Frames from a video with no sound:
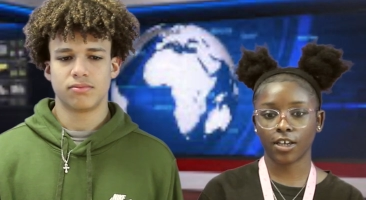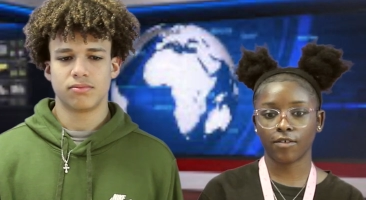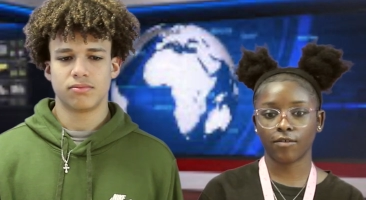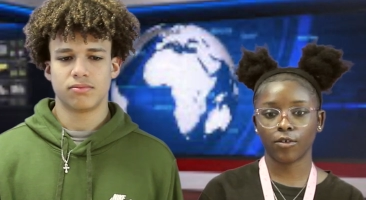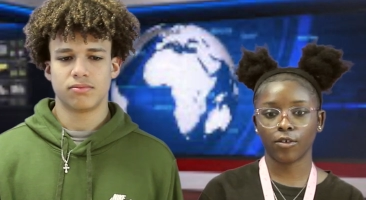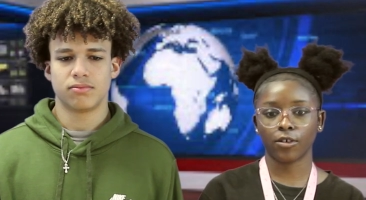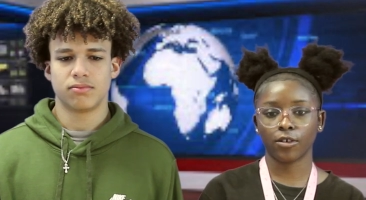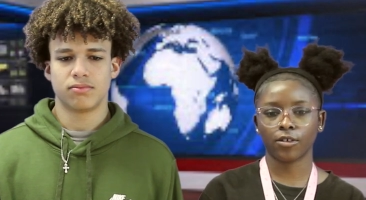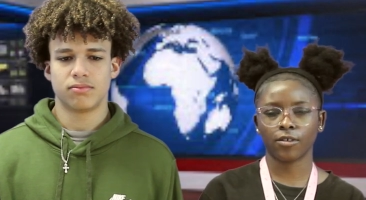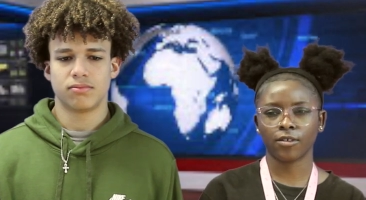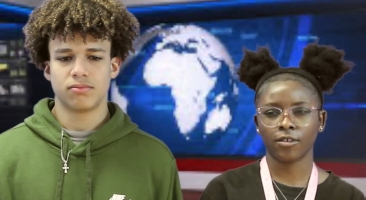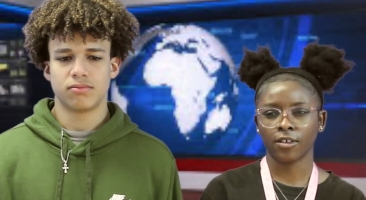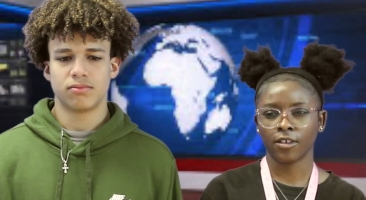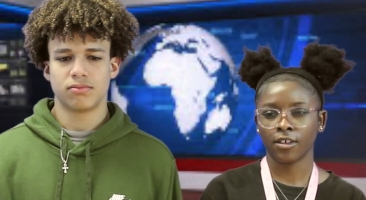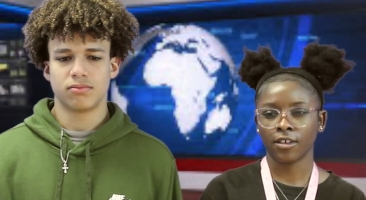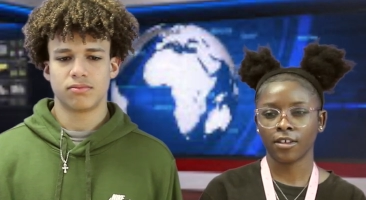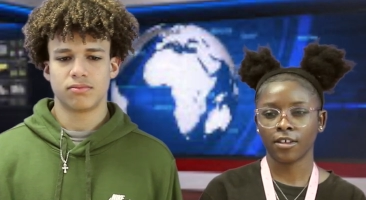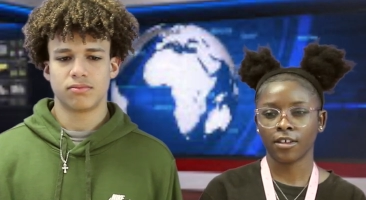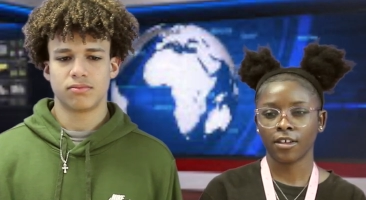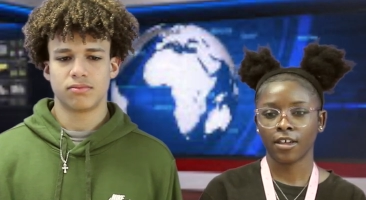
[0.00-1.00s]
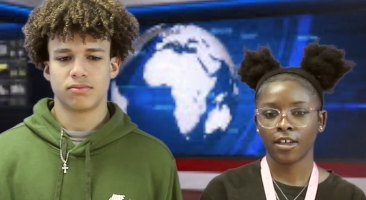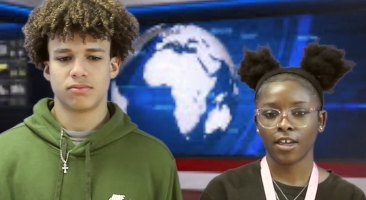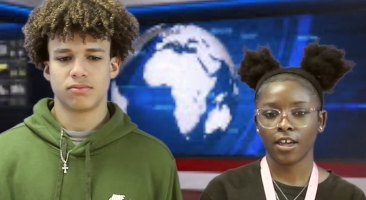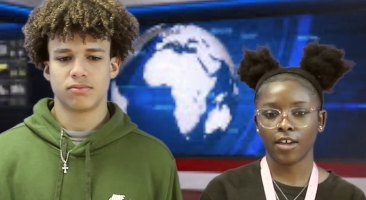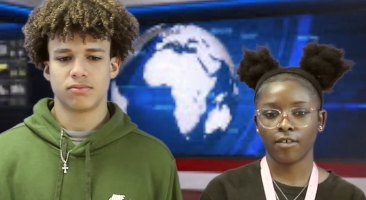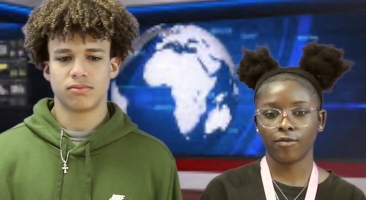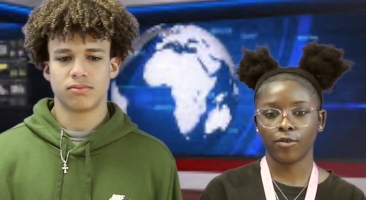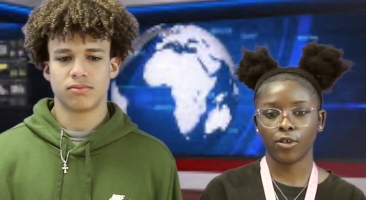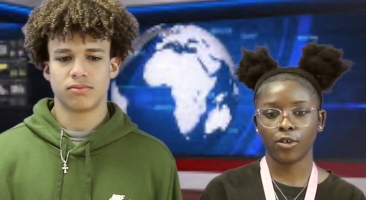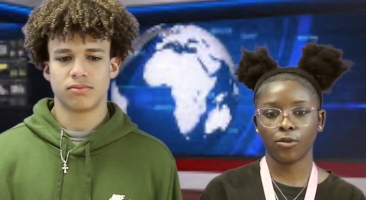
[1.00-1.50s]
Speaker 1: if you,
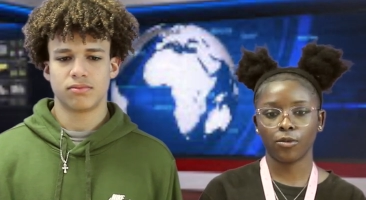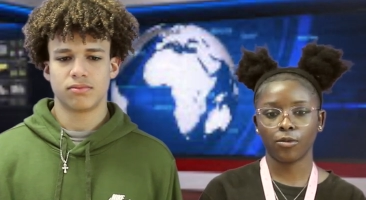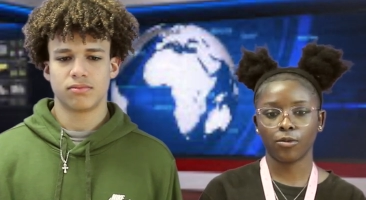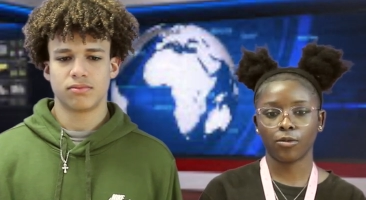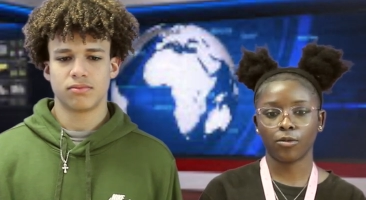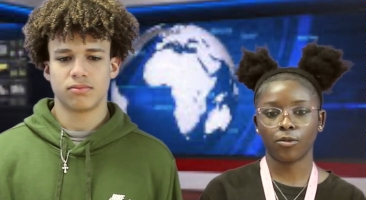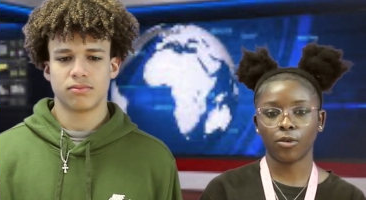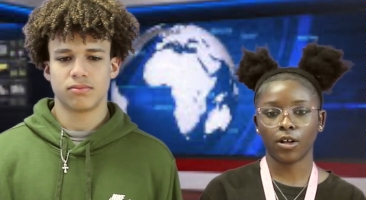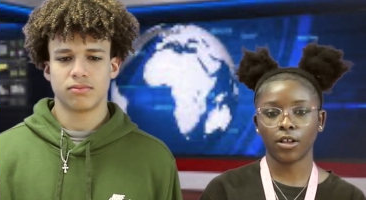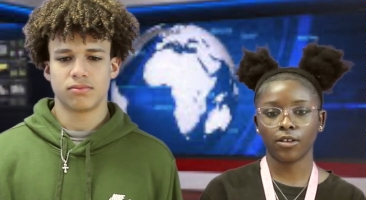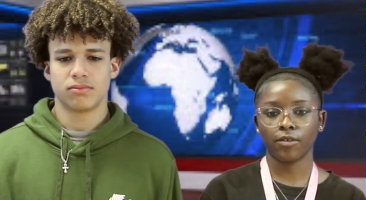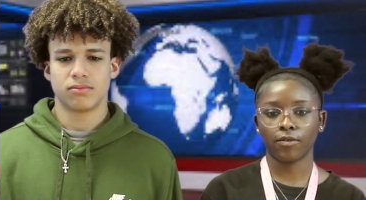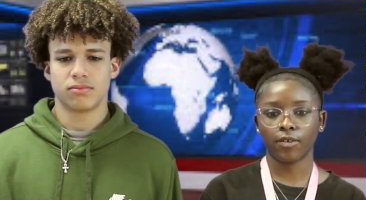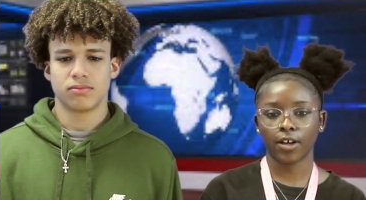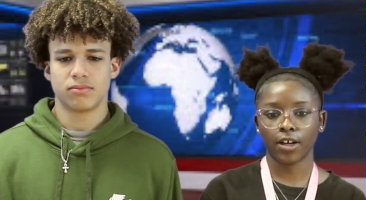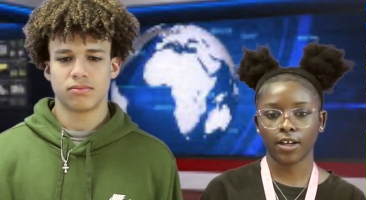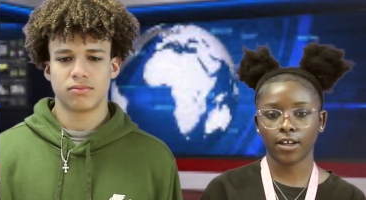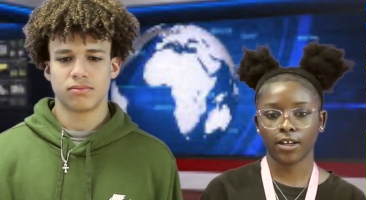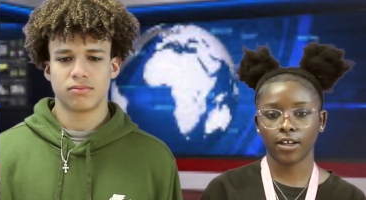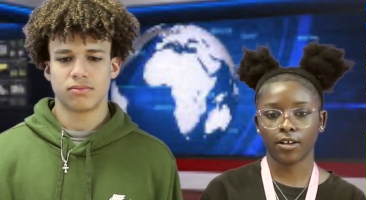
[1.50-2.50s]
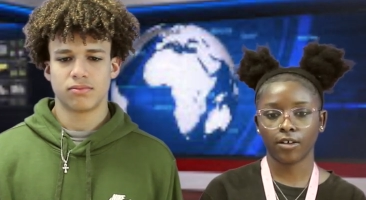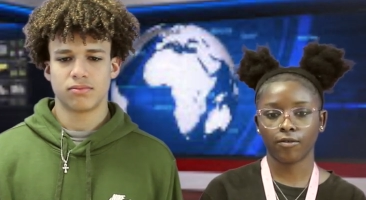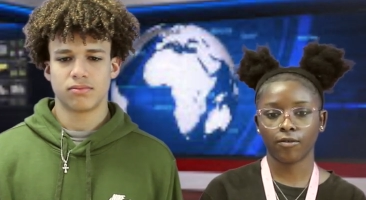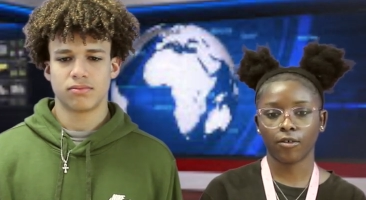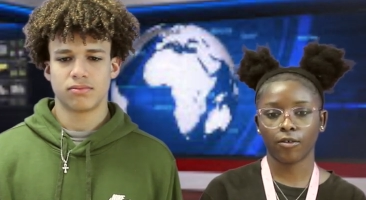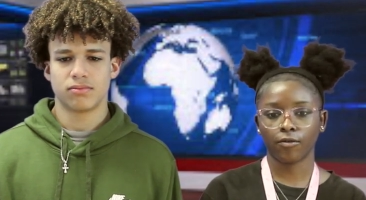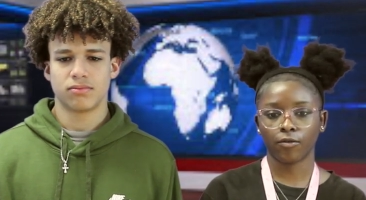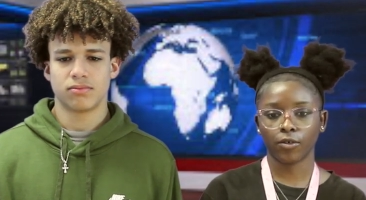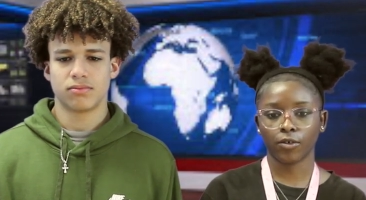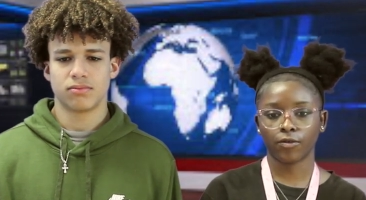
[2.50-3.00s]
if you qualify
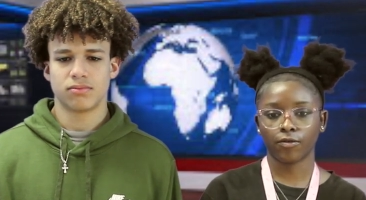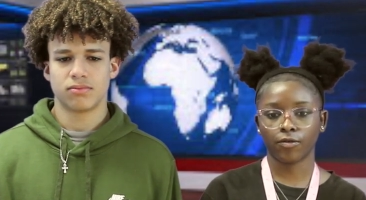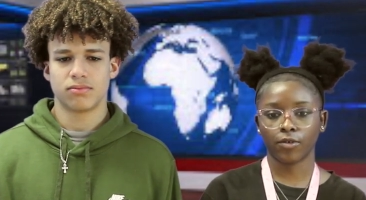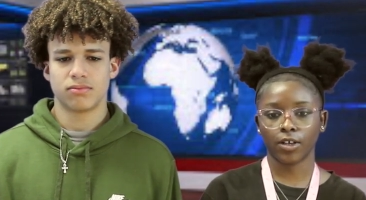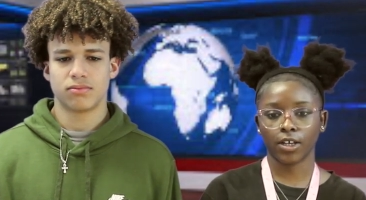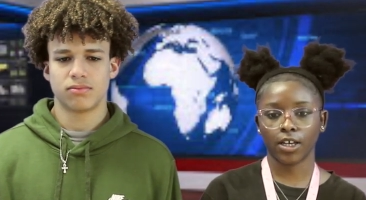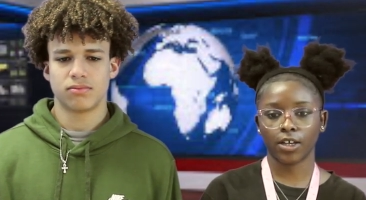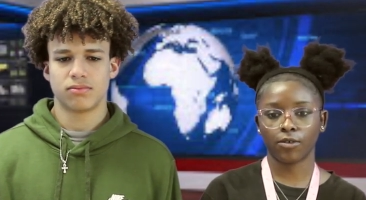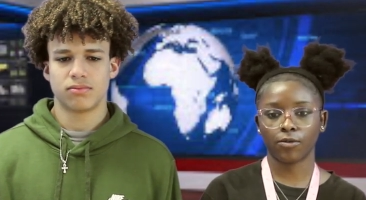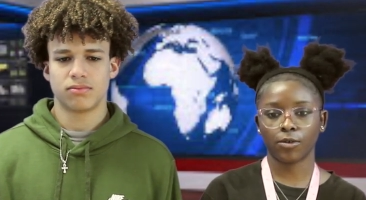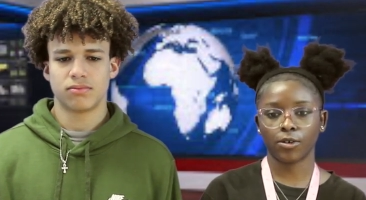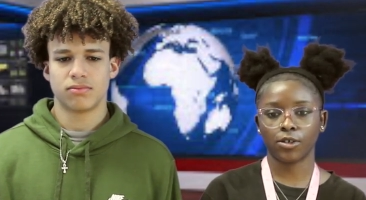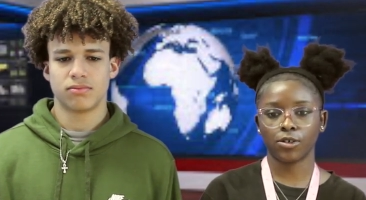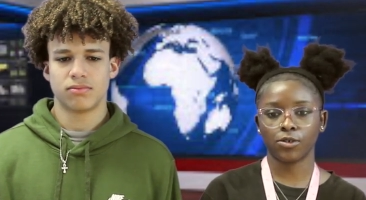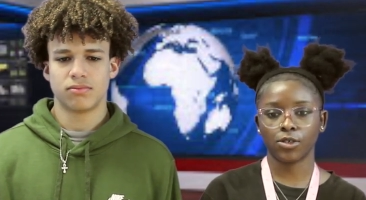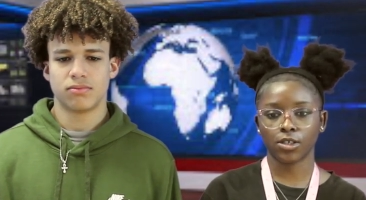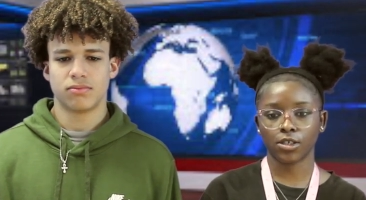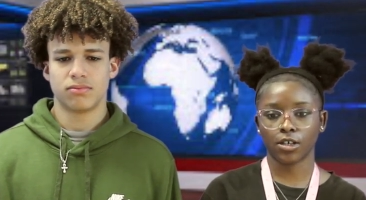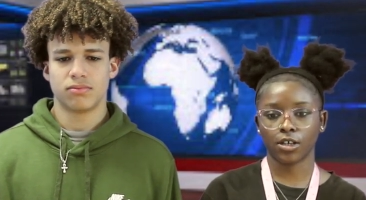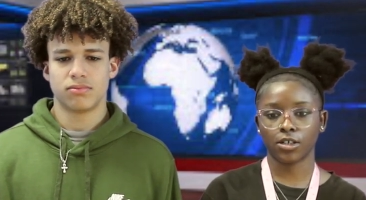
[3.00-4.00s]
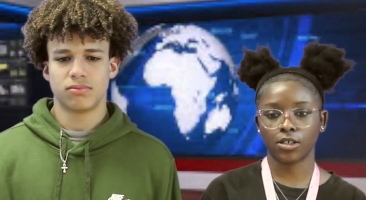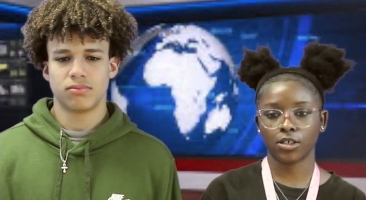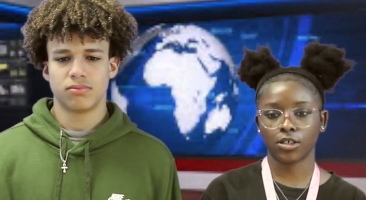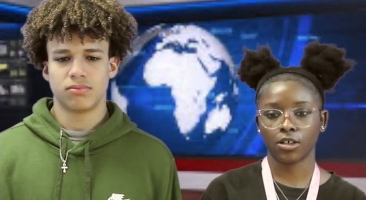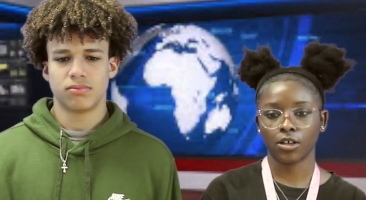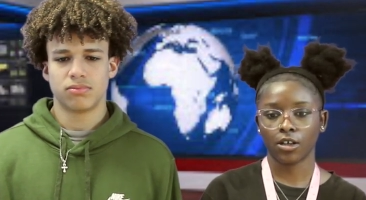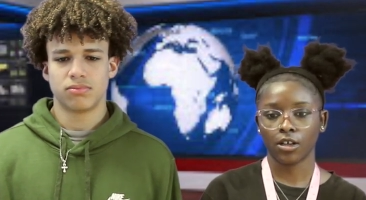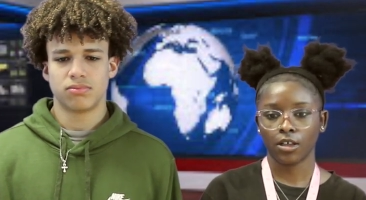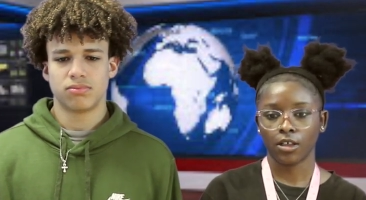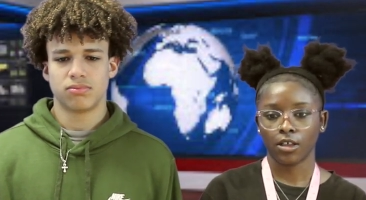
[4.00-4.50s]
for free and reduced lunch.